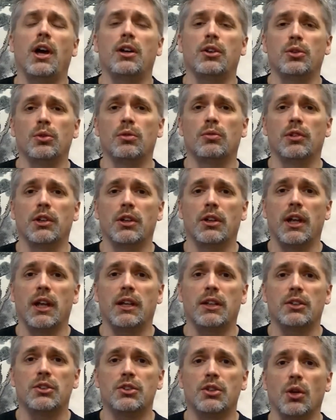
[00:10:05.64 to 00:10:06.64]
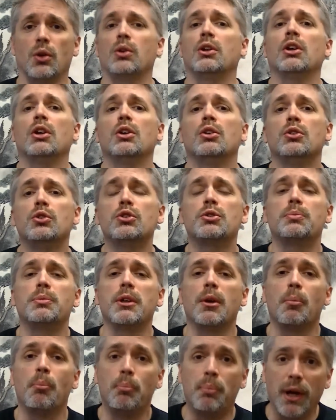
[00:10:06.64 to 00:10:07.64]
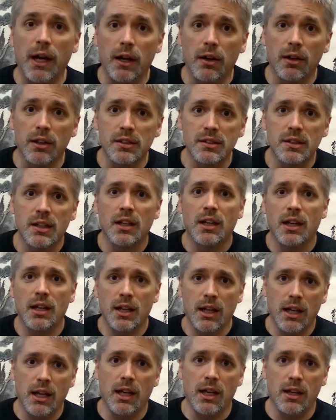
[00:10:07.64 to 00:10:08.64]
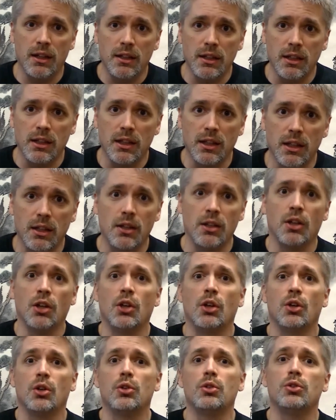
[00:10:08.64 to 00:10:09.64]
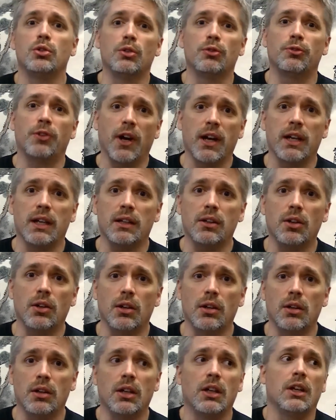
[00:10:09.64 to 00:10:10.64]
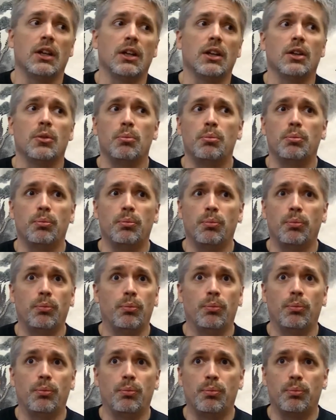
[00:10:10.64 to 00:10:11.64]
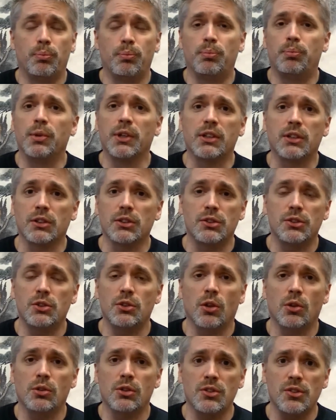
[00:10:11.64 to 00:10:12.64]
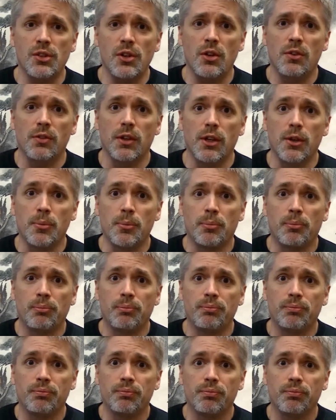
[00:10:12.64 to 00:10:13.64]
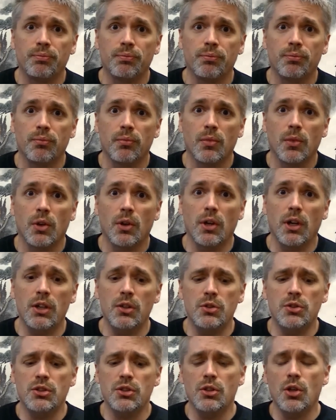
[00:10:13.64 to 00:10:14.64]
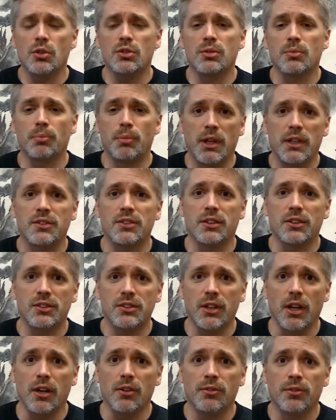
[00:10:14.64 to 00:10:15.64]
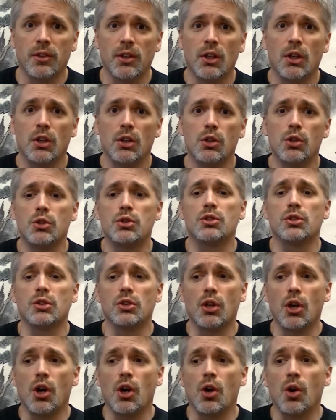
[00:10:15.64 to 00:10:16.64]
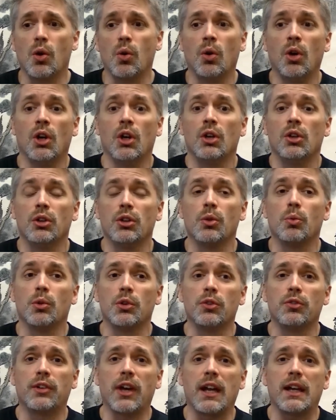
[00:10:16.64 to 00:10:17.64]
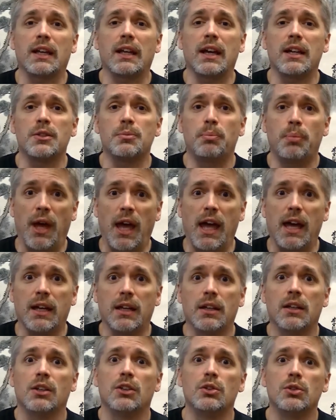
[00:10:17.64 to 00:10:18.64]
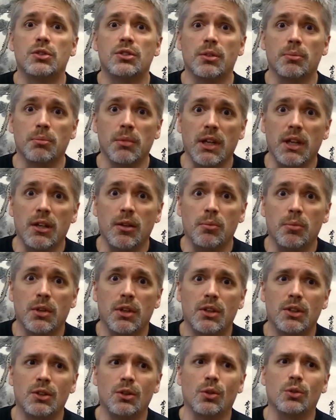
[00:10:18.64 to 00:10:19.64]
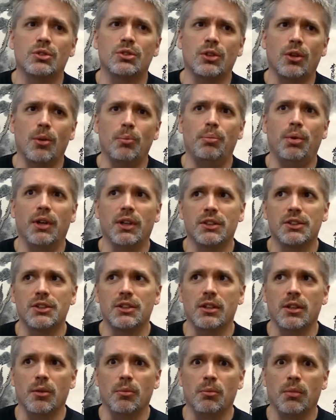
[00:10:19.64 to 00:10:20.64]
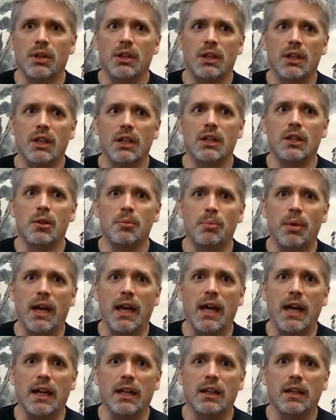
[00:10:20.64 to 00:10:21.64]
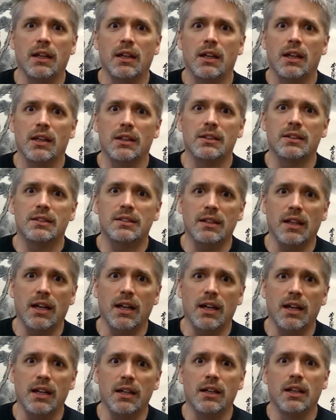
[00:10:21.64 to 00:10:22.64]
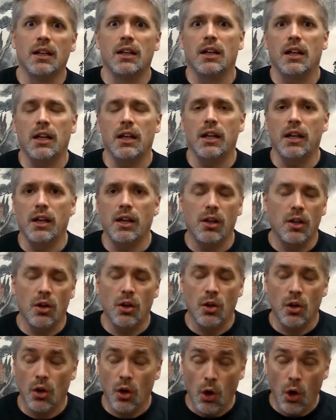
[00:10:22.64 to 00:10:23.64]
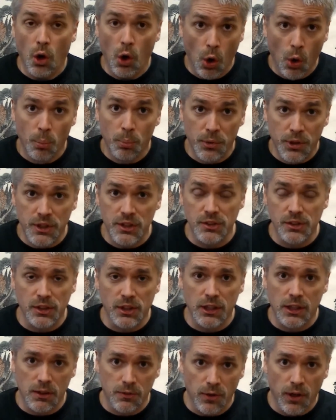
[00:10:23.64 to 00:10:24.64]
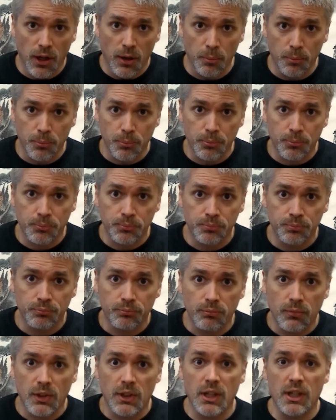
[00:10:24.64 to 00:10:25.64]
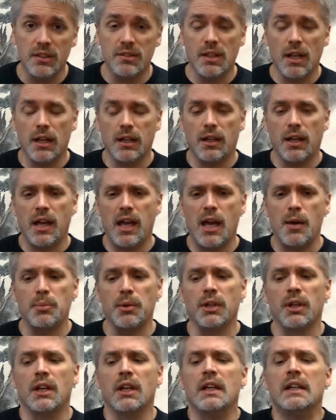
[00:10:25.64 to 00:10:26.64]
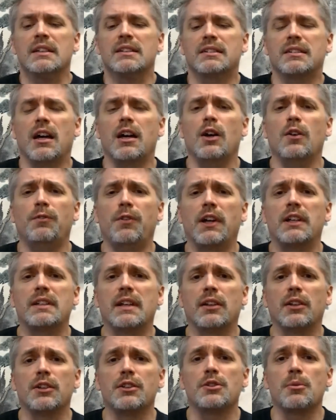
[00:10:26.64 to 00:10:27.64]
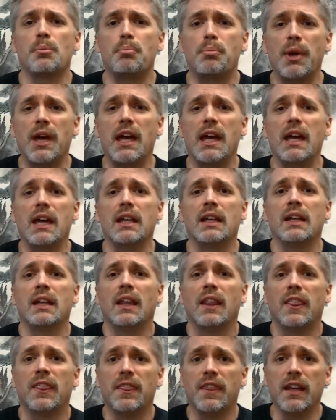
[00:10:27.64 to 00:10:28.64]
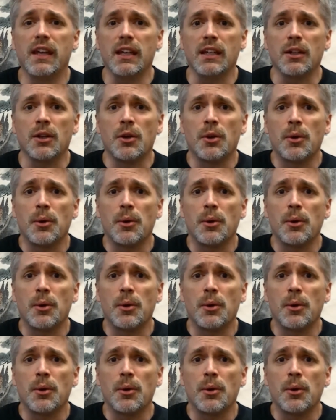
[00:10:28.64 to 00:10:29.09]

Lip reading: how to do a rear naked choke, you should be embarrassed and hand in your fighting card because you don't deserve it. All right, you should know some basic stuff. You should know that when you've got a guy's back, you submit him. You don't start punching him in the back and the side and hope that he's going to give up. Okay, it's not going to happen. Style fidelity is a bad thing.